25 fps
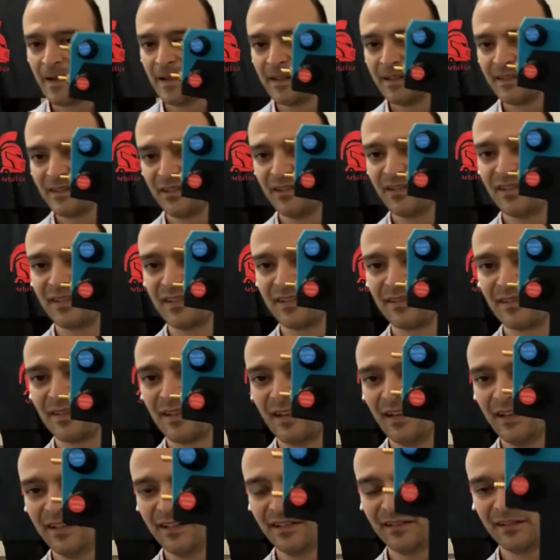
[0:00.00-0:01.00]
So this is
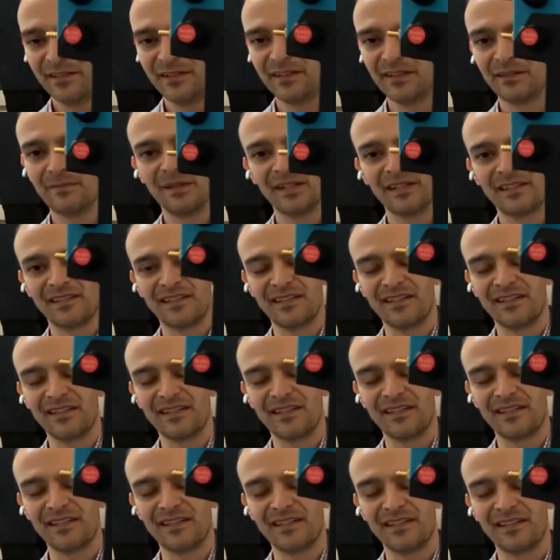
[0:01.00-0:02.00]
another thing that makes this
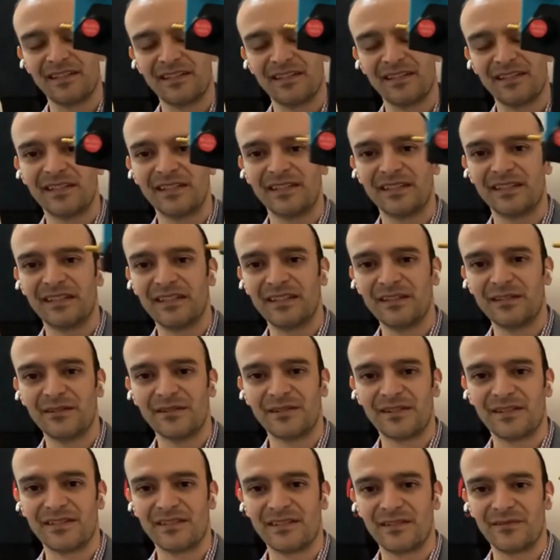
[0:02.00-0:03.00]
kit really easy to use,
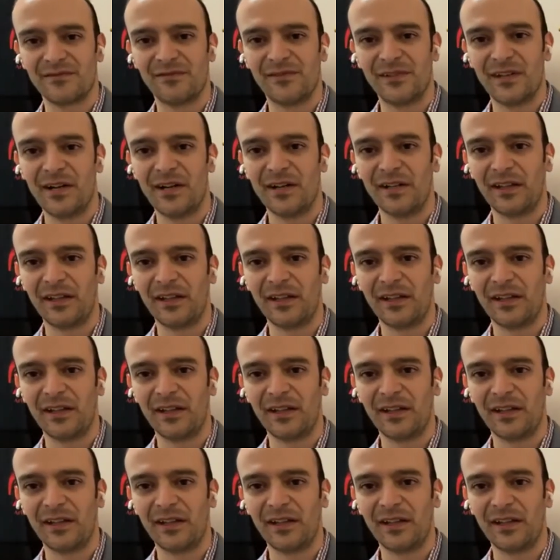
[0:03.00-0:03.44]
is this very